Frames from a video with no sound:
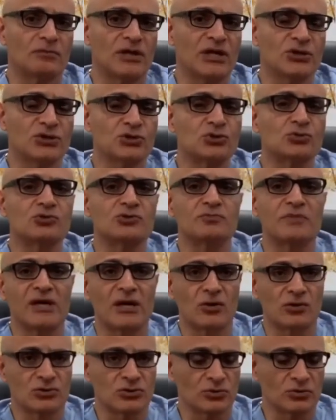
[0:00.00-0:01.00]
issues may
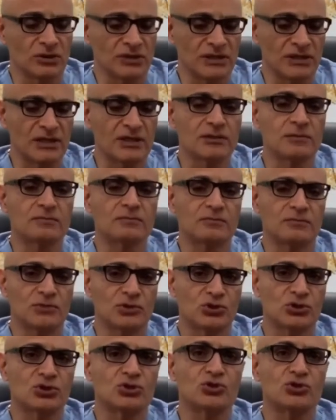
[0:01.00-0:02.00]
also lead a
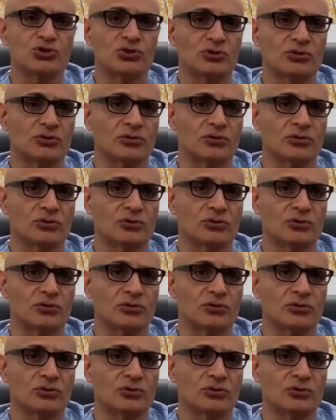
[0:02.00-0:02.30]
surgeon